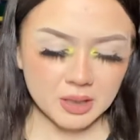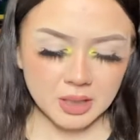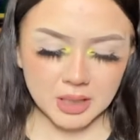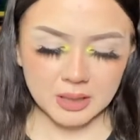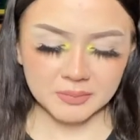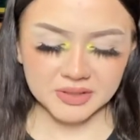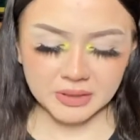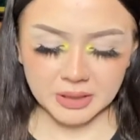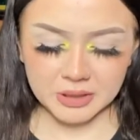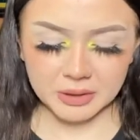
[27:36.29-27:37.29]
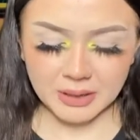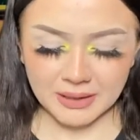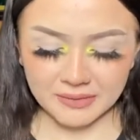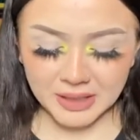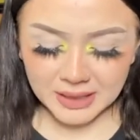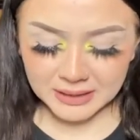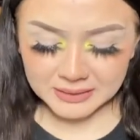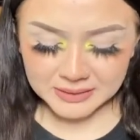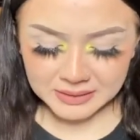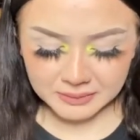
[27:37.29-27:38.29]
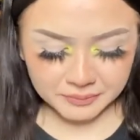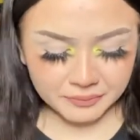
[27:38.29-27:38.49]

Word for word: Um, so they do have these.